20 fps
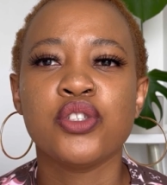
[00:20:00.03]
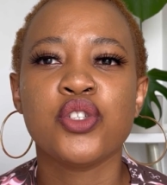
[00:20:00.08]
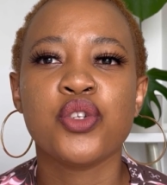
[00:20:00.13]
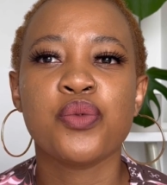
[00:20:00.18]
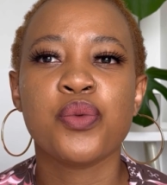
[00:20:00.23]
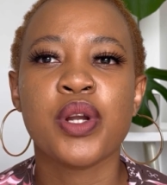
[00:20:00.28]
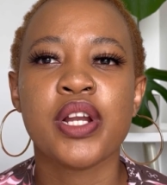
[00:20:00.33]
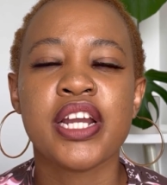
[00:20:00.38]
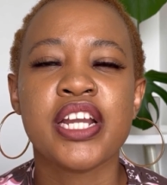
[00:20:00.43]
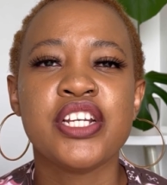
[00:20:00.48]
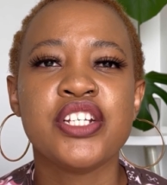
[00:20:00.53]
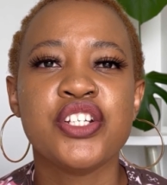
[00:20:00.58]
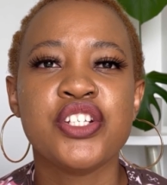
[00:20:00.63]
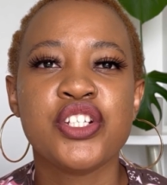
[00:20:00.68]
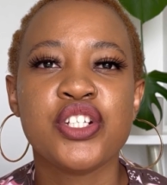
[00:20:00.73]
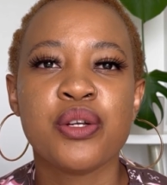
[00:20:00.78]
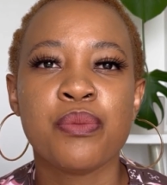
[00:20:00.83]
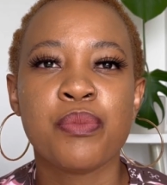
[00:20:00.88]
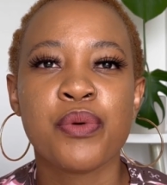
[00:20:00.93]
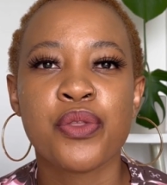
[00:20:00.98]
your
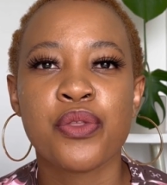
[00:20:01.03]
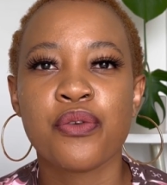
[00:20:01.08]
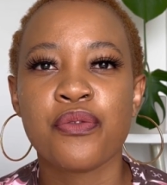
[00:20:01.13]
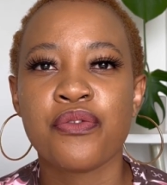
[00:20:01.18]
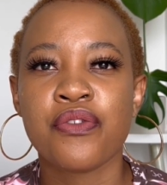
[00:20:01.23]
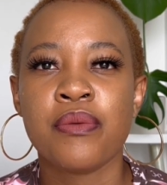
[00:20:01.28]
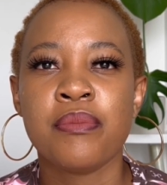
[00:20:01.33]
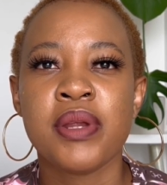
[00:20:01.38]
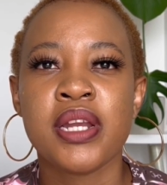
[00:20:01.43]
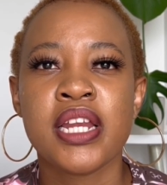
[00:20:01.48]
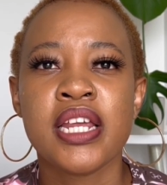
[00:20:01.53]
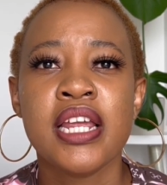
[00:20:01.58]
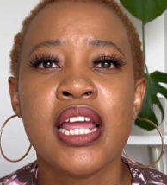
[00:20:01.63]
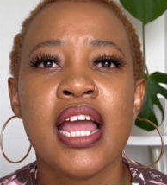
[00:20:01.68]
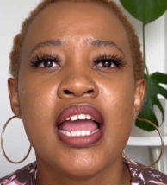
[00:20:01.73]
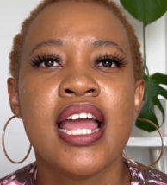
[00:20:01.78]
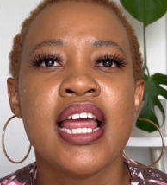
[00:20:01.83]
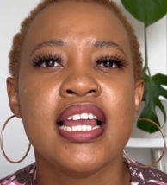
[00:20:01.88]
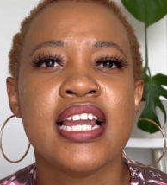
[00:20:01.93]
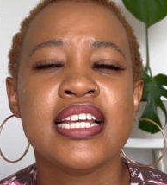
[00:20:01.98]
relationship with your family.
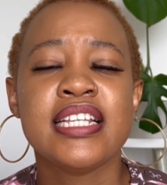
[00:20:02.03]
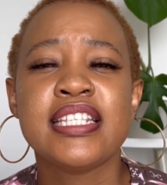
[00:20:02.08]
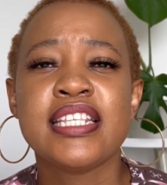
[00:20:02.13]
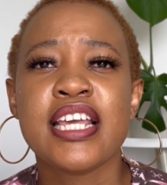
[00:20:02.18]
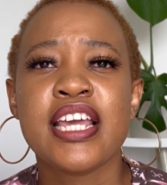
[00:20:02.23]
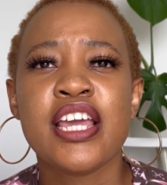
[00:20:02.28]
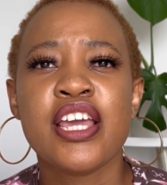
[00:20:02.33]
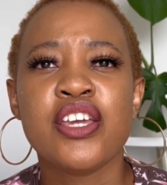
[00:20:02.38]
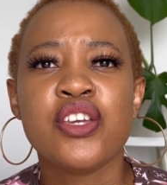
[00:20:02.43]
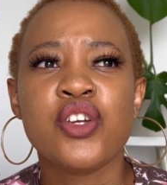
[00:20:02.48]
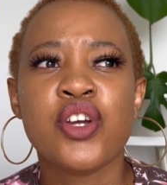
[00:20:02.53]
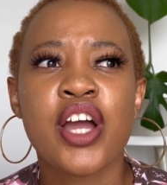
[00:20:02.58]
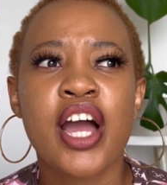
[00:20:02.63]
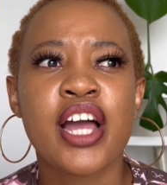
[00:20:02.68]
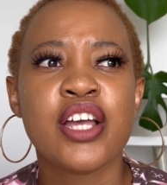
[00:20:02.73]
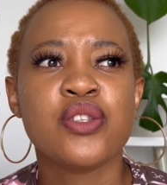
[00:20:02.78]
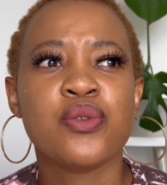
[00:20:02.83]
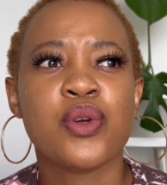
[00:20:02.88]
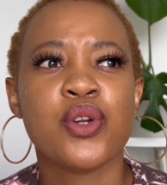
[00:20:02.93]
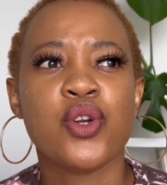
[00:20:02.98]
Let's say you
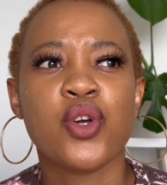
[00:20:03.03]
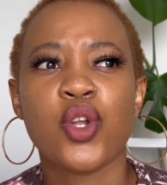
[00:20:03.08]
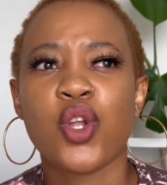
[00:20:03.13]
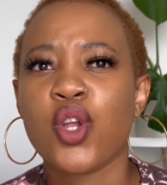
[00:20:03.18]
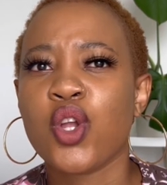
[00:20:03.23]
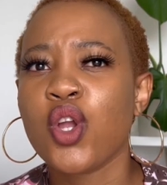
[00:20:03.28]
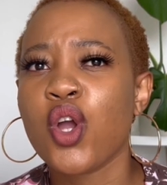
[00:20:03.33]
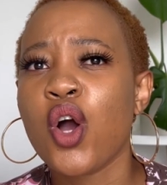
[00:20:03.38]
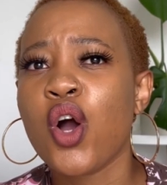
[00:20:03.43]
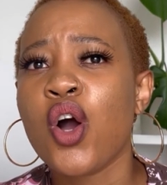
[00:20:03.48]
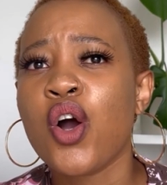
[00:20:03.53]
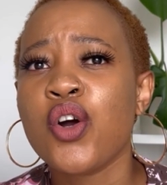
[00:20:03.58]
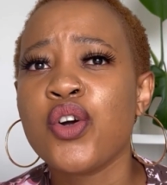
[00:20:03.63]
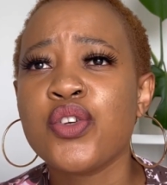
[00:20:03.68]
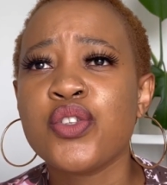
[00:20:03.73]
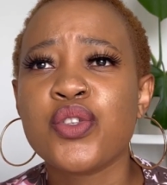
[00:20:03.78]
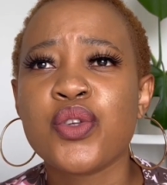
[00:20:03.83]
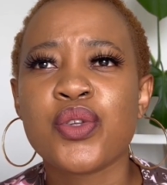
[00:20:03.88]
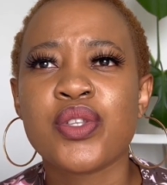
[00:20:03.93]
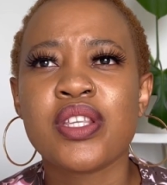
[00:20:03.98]
guys are not
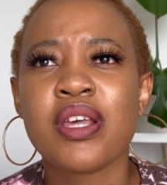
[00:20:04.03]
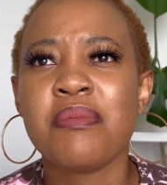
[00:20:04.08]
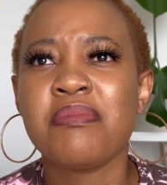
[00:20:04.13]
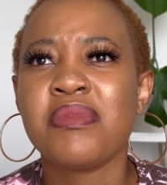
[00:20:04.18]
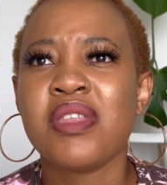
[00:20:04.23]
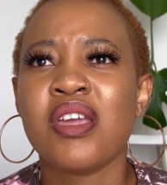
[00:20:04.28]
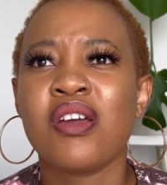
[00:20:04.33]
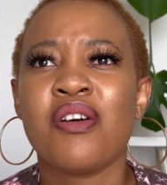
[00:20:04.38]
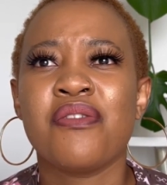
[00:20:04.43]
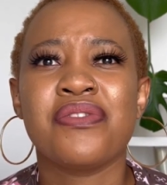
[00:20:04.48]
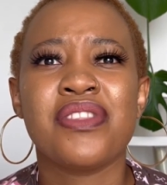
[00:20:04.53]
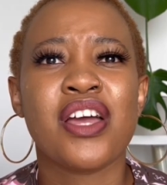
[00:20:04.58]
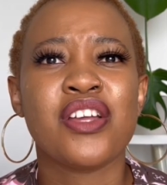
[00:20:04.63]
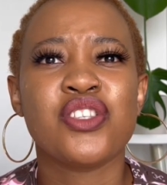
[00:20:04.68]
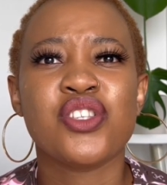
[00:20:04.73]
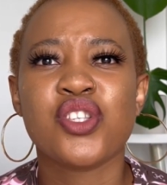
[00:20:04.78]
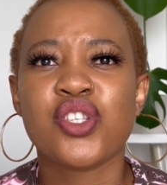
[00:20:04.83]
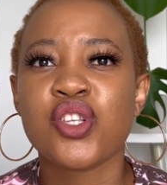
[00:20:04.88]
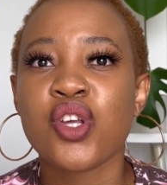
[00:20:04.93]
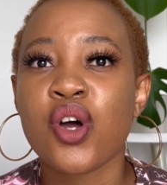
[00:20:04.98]
close or something of that
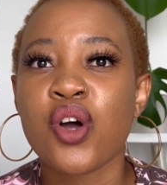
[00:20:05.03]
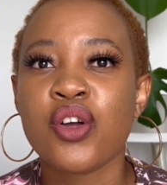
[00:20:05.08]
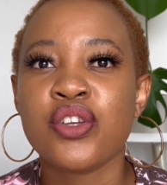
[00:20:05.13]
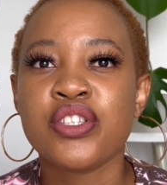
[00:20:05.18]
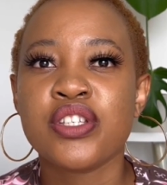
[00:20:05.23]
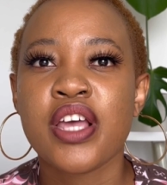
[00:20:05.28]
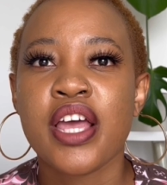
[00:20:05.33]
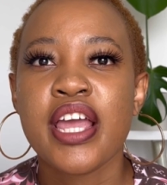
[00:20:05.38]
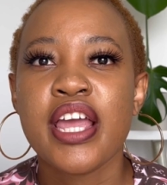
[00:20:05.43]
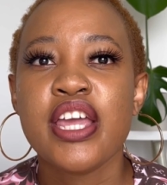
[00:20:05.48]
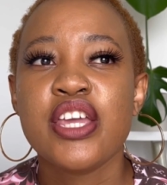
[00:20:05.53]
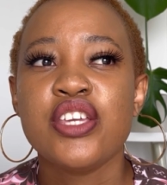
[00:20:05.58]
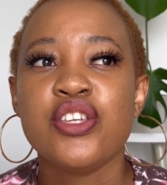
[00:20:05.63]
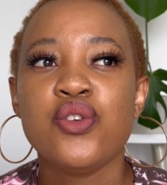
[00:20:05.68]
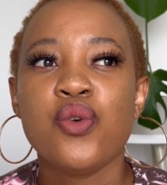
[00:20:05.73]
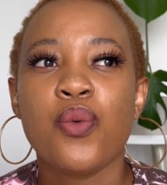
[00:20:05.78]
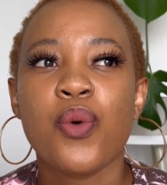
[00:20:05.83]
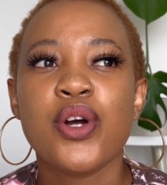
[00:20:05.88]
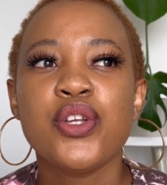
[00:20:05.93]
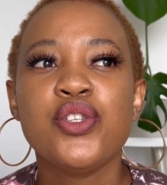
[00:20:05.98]
sort.
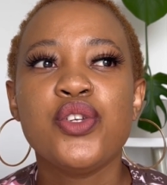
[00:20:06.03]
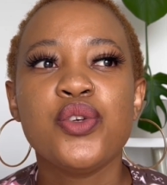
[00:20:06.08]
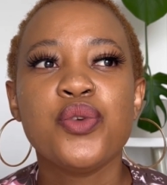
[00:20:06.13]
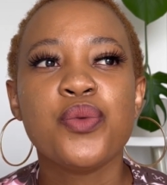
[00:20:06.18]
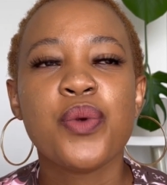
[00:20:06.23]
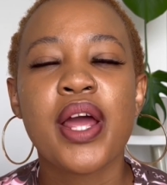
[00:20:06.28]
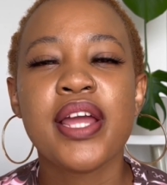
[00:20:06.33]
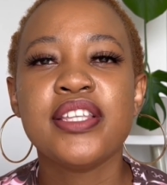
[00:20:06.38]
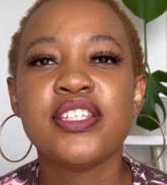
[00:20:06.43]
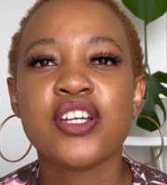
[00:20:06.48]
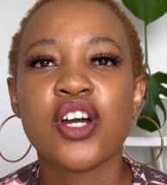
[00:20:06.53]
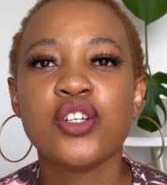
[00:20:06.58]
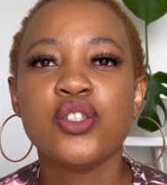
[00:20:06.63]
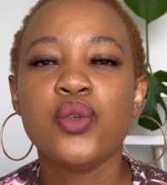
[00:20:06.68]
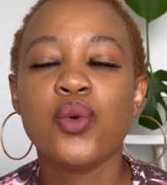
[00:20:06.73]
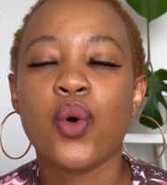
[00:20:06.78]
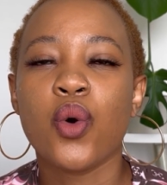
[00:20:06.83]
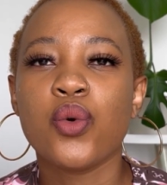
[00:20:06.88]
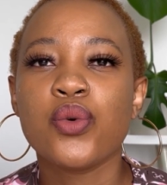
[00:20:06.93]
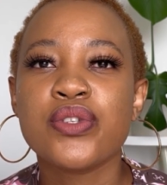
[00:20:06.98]
You want to write down
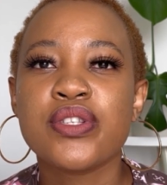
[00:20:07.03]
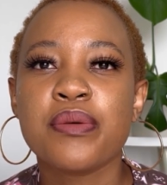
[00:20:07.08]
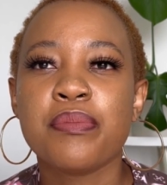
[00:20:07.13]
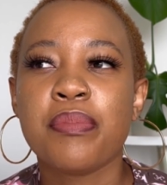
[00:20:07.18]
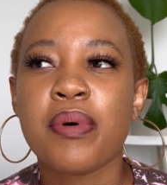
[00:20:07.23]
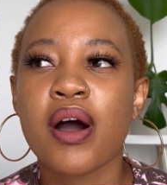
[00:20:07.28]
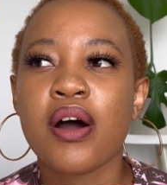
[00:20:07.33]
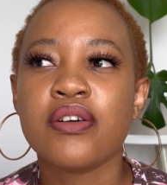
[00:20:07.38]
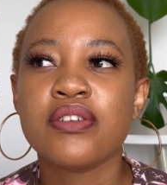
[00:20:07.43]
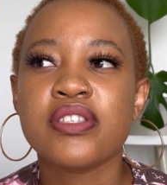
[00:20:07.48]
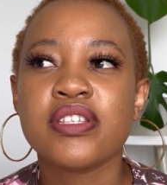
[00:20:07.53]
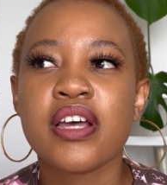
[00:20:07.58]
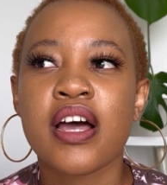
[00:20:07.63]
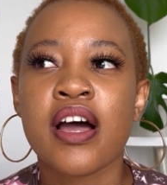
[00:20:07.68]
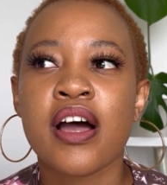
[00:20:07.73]
goals about